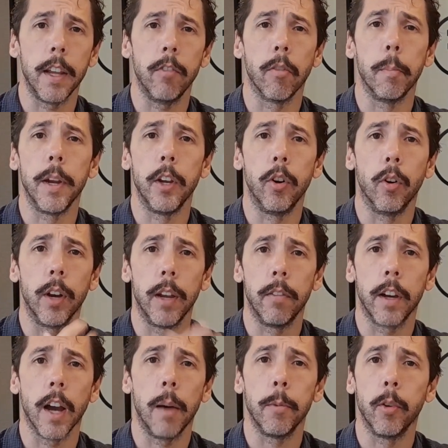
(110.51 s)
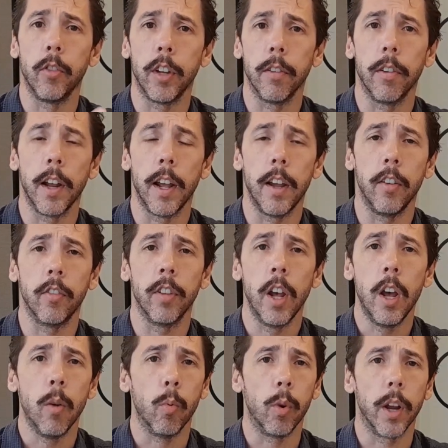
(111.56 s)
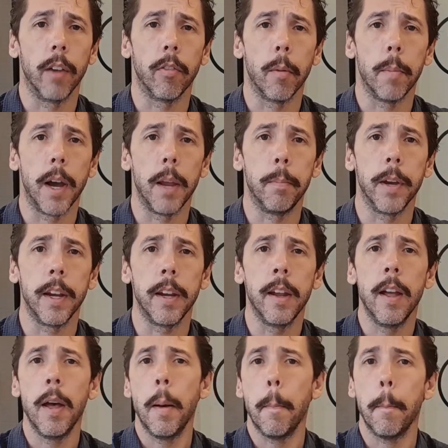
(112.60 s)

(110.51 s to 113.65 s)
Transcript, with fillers: remit your income, your dividends, whatever it may be,